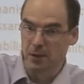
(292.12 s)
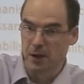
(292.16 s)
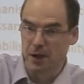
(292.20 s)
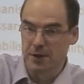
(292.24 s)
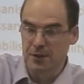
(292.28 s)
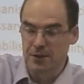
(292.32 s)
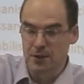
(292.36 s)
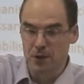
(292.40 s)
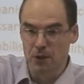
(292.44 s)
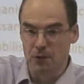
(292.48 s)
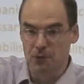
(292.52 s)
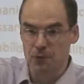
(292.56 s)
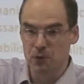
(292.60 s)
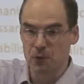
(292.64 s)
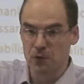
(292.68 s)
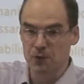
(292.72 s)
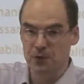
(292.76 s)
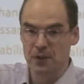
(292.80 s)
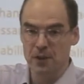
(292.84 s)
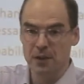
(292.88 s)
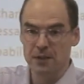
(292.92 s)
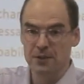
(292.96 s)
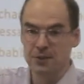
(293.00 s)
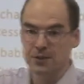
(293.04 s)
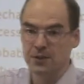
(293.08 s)
idea of
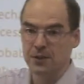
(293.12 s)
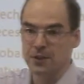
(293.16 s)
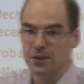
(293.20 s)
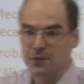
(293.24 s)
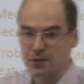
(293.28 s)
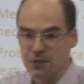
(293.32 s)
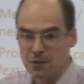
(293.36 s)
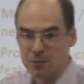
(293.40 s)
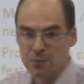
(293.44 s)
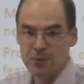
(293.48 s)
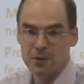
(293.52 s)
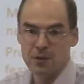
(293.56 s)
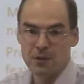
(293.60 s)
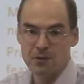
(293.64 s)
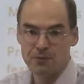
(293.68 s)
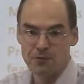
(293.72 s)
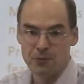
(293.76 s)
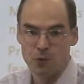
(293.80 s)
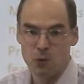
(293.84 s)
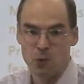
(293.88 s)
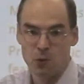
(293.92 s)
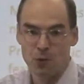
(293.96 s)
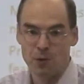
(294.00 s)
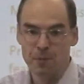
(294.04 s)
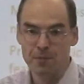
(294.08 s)
causality is typical
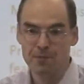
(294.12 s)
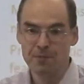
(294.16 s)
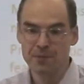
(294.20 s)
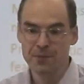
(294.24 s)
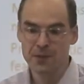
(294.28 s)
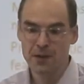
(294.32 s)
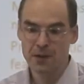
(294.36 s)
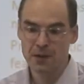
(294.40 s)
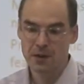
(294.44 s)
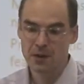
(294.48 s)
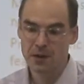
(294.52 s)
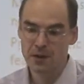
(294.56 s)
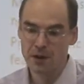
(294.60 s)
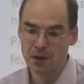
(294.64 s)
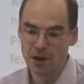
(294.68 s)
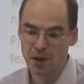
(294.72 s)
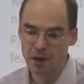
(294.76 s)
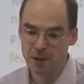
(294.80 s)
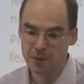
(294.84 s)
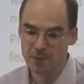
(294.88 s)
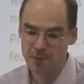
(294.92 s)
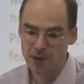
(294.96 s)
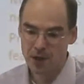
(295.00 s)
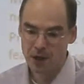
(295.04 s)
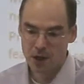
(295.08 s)
for
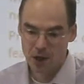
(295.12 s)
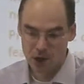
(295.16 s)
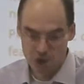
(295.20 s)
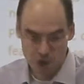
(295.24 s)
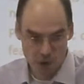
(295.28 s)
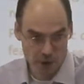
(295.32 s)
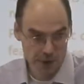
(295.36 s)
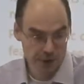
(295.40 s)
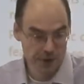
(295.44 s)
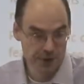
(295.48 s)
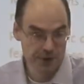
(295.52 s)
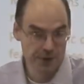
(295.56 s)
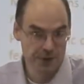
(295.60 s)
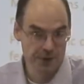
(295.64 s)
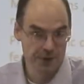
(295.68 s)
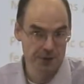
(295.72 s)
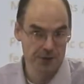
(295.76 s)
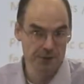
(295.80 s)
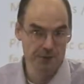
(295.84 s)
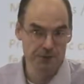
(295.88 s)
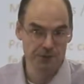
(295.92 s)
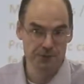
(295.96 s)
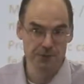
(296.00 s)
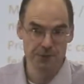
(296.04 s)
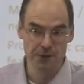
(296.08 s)

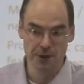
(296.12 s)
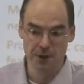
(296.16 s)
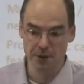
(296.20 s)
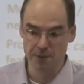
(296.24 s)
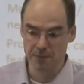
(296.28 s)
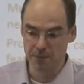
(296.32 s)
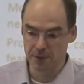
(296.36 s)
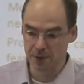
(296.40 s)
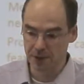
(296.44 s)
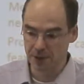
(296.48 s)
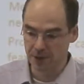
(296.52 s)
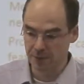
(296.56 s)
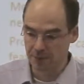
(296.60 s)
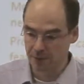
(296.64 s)
quantitatively